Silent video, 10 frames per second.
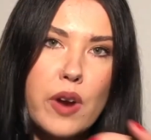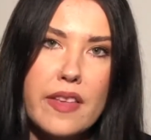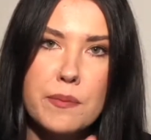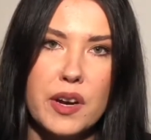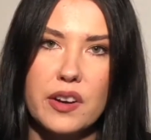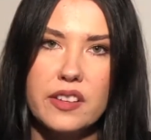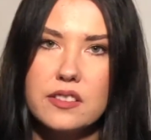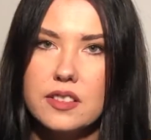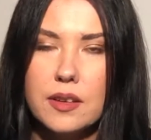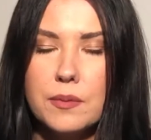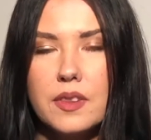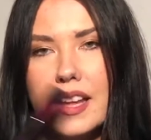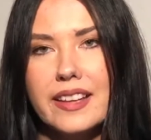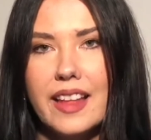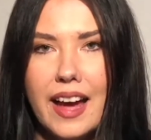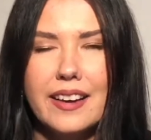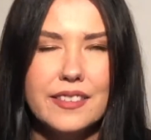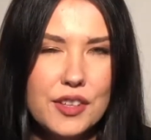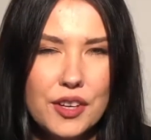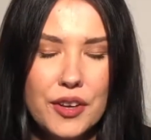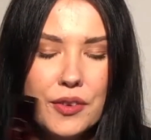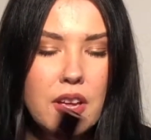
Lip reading: raspberries or something like that, you know?